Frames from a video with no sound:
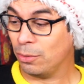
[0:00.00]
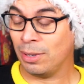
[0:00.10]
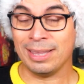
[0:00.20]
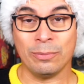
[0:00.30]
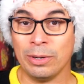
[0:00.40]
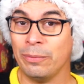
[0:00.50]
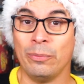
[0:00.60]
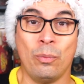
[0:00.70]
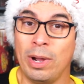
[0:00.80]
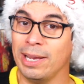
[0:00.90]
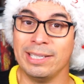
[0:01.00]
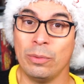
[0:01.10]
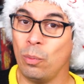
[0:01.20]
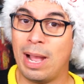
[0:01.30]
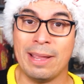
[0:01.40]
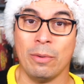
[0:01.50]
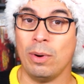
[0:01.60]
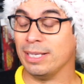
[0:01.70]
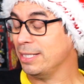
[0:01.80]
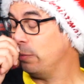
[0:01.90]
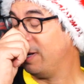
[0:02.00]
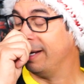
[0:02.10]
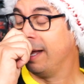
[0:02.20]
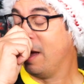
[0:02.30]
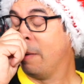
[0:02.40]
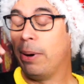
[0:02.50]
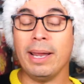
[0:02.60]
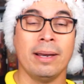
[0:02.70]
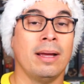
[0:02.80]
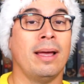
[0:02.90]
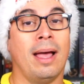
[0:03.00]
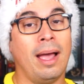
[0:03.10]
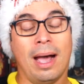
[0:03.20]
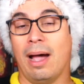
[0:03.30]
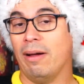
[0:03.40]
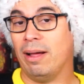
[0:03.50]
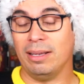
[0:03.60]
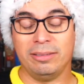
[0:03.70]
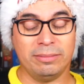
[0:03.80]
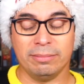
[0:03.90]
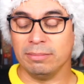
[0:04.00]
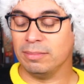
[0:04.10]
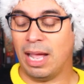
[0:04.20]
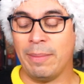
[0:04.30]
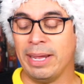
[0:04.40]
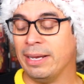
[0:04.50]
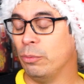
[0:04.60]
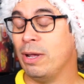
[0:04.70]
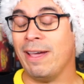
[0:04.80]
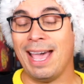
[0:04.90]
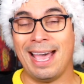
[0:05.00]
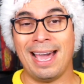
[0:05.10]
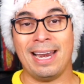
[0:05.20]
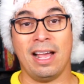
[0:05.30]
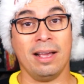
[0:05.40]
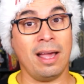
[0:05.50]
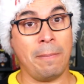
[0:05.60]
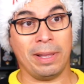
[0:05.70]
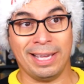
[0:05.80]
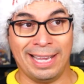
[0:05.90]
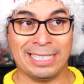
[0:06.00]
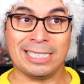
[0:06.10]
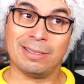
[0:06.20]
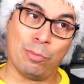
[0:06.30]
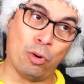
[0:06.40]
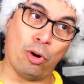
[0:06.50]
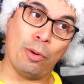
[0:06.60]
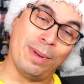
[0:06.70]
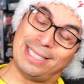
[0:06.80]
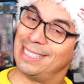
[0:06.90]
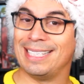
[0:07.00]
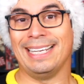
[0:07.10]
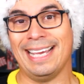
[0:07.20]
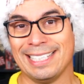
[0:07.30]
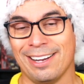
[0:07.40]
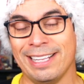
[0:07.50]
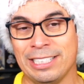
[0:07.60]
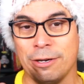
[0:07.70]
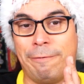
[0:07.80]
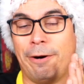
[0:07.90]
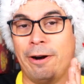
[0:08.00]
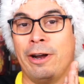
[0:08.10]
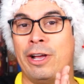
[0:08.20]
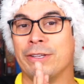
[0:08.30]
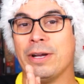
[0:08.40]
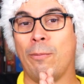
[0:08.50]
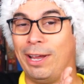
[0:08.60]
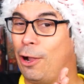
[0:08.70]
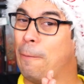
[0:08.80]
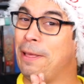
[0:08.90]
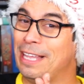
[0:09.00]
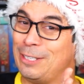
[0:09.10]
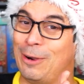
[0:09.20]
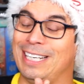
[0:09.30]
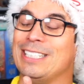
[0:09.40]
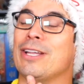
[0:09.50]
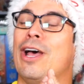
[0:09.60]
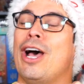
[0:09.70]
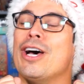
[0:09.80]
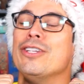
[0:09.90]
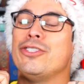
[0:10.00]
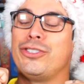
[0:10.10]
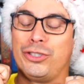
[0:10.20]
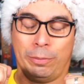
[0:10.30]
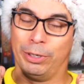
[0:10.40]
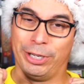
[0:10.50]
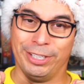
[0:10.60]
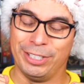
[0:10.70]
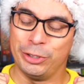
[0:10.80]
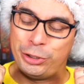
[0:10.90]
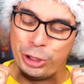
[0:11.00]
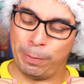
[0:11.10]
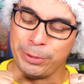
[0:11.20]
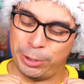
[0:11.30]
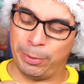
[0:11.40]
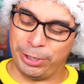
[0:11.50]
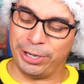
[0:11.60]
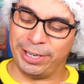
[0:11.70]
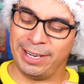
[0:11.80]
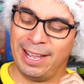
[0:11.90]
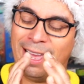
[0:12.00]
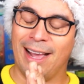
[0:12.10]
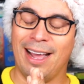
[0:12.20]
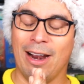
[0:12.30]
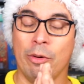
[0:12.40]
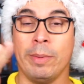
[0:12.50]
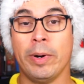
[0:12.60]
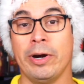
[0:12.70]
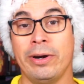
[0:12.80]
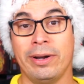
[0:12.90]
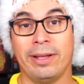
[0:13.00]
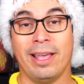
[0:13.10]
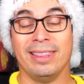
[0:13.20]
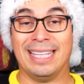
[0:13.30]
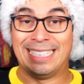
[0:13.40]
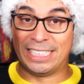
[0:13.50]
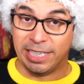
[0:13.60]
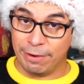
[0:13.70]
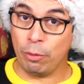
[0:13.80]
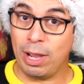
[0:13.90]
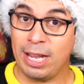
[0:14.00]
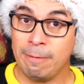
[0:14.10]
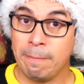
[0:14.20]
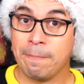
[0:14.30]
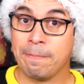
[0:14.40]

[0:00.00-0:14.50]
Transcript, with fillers: What? Why, oh, Watsy, why? But, I mean, we've had a couple hits, more misses than hits on these so far. So I'm really hoping this one is super good. Super, super good. Remember, this is a giveaway.